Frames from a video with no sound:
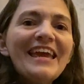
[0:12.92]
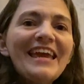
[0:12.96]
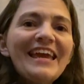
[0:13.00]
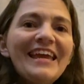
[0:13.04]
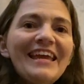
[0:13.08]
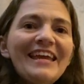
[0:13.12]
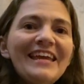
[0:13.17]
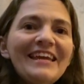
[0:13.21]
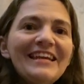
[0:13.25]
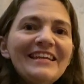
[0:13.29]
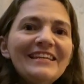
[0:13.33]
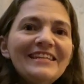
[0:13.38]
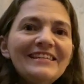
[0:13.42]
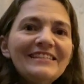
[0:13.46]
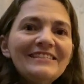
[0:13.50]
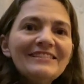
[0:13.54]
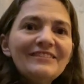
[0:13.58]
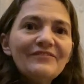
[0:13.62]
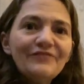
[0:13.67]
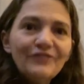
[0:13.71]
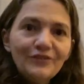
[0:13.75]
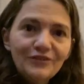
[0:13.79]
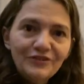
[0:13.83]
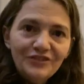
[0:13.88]
is
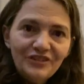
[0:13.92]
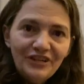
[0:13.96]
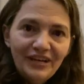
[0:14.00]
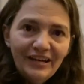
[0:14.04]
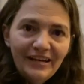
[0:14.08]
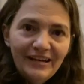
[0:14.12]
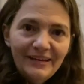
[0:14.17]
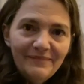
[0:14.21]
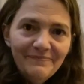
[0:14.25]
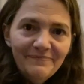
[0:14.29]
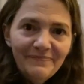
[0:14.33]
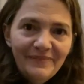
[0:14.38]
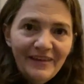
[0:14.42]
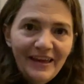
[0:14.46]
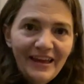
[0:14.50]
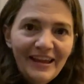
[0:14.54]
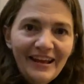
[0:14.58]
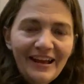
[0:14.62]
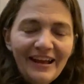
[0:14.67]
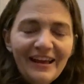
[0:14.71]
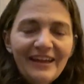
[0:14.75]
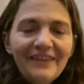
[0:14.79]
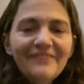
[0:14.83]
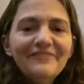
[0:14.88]
the first time that
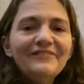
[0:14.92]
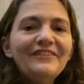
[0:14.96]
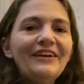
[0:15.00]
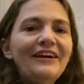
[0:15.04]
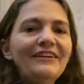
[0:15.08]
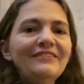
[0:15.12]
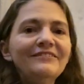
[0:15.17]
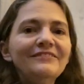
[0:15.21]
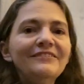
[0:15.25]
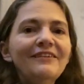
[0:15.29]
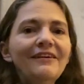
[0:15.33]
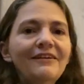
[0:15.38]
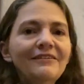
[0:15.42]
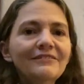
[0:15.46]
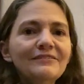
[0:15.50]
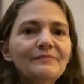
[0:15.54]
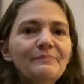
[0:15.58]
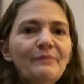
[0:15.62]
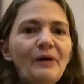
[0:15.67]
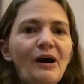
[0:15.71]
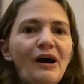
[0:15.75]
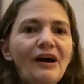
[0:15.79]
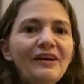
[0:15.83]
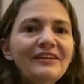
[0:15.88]
I have gotten
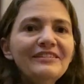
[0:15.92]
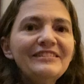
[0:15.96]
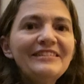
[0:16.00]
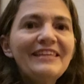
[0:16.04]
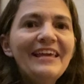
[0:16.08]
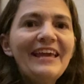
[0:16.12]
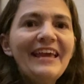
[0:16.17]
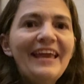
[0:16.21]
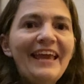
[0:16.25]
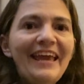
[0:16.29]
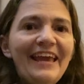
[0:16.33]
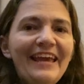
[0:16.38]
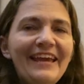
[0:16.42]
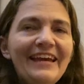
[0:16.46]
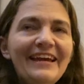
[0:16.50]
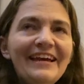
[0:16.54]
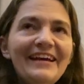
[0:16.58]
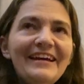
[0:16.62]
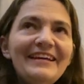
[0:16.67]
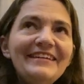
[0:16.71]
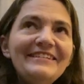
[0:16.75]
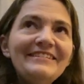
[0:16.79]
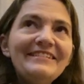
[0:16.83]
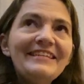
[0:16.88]
Causebox,
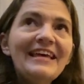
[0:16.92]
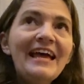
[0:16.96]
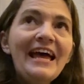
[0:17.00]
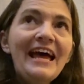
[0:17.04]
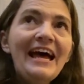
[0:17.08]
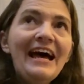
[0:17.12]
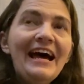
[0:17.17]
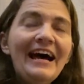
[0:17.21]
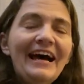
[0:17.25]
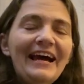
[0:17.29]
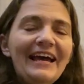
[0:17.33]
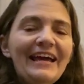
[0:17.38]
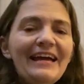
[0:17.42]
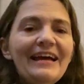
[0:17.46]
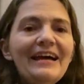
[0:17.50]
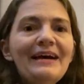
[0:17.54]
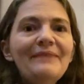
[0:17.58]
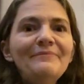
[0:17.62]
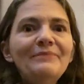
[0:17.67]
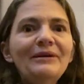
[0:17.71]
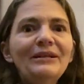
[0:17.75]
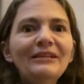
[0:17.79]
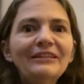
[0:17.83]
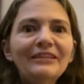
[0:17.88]
and I
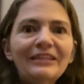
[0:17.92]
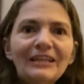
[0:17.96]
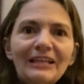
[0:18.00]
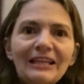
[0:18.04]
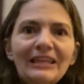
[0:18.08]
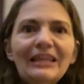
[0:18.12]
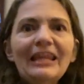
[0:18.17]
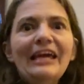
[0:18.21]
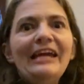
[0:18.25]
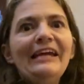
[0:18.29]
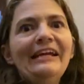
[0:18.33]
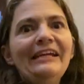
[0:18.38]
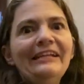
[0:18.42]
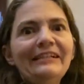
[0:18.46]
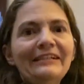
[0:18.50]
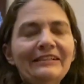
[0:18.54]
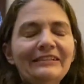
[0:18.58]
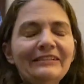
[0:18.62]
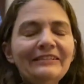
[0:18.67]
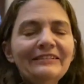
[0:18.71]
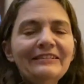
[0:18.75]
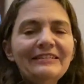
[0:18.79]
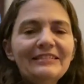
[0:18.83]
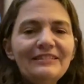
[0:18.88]
am a little late
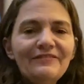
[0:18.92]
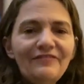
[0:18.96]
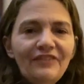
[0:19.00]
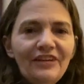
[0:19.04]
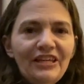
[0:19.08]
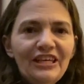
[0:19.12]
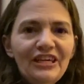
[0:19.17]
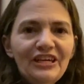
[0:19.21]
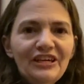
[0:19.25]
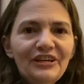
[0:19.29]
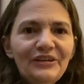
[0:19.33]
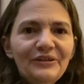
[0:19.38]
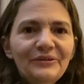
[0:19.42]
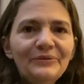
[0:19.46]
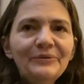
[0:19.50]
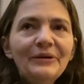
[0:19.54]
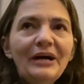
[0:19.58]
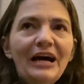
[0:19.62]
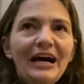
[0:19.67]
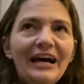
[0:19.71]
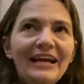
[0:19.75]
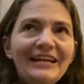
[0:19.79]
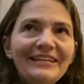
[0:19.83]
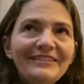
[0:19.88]
on this video.
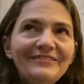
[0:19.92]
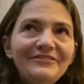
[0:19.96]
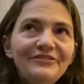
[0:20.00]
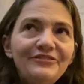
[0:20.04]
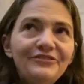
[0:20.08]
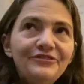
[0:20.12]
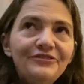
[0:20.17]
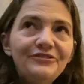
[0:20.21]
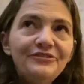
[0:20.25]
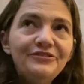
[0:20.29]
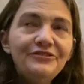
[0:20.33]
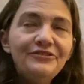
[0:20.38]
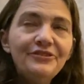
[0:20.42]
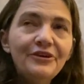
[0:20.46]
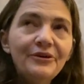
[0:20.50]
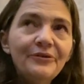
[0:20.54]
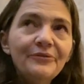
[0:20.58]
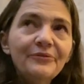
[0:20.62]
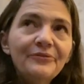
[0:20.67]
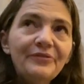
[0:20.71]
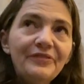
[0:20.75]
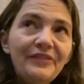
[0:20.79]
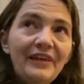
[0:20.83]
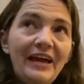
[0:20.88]
I
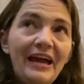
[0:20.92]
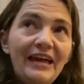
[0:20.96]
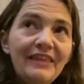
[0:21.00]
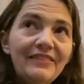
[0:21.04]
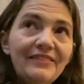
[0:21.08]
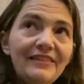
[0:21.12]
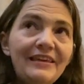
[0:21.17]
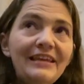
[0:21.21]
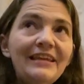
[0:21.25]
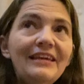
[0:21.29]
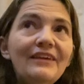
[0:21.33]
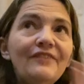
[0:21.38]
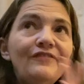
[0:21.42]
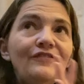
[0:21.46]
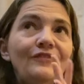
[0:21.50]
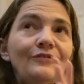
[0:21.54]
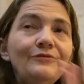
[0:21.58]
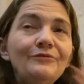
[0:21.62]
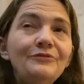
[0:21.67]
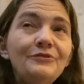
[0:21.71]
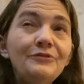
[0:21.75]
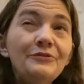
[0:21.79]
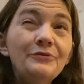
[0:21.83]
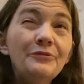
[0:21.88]
think if you
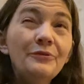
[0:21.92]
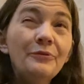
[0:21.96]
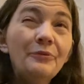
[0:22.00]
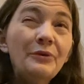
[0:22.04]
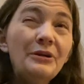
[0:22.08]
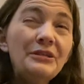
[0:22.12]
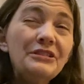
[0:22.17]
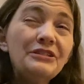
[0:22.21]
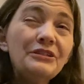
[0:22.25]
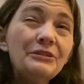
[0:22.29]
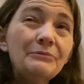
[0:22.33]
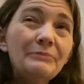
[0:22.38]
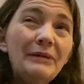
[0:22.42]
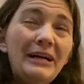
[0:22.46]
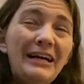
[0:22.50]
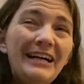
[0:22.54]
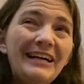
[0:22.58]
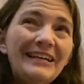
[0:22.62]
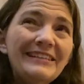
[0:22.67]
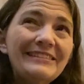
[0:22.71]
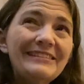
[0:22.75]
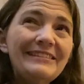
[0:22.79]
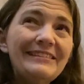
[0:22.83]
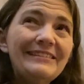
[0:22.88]
do the winter
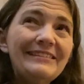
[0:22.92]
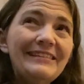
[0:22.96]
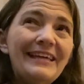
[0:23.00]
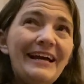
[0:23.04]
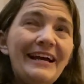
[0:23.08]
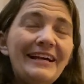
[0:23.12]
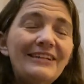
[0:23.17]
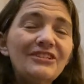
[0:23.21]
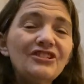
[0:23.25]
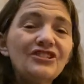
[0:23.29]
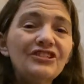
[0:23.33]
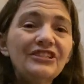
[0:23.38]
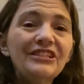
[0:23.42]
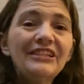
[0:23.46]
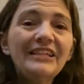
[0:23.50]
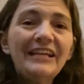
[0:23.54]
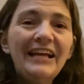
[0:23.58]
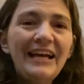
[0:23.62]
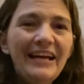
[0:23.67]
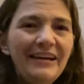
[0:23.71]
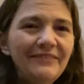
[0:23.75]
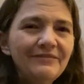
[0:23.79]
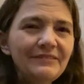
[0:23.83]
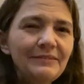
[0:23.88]
box, it's actually going to
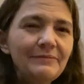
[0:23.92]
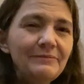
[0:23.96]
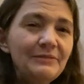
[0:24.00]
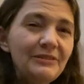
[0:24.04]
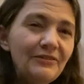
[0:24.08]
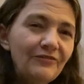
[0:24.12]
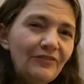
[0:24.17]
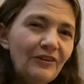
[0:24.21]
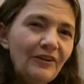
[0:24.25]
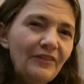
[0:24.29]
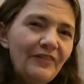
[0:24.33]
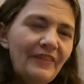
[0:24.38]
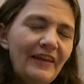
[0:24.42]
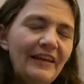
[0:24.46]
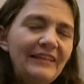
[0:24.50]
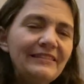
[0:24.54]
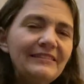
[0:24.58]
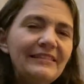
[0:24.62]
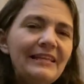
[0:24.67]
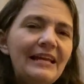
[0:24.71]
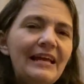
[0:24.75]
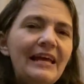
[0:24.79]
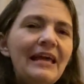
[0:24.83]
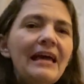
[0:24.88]
have some different things
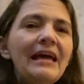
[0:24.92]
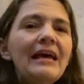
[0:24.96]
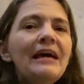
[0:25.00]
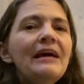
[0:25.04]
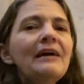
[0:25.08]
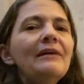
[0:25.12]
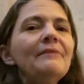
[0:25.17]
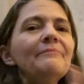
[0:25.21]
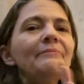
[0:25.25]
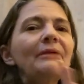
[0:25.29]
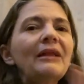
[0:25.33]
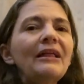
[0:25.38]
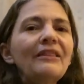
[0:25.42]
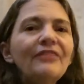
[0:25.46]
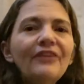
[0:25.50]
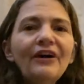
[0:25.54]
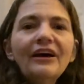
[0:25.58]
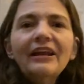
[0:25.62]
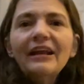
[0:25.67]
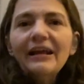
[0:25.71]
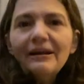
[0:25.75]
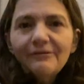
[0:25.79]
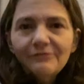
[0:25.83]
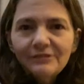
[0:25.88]
in it, but I
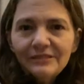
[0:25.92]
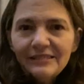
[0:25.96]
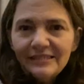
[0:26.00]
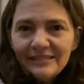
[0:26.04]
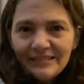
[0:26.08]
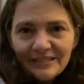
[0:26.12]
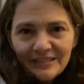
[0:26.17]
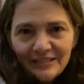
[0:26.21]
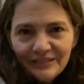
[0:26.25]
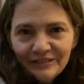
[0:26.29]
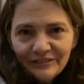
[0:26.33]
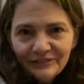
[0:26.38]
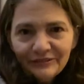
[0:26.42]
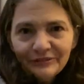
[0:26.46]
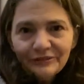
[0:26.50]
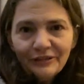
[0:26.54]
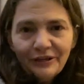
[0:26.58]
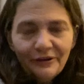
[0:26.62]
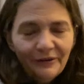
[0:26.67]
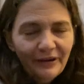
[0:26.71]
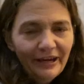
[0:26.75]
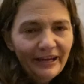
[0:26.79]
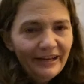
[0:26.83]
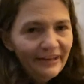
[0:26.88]
thought I would still
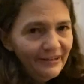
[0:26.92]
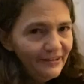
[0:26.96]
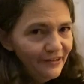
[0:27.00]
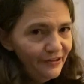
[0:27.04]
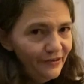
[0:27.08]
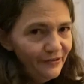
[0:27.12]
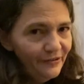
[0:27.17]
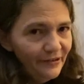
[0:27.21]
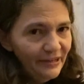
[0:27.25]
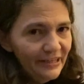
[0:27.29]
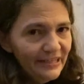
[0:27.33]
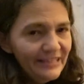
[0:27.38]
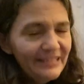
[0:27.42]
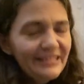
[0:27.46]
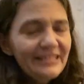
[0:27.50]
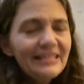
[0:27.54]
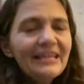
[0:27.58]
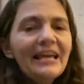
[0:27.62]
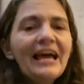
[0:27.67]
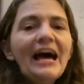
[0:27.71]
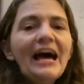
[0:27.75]
go ahead and do it.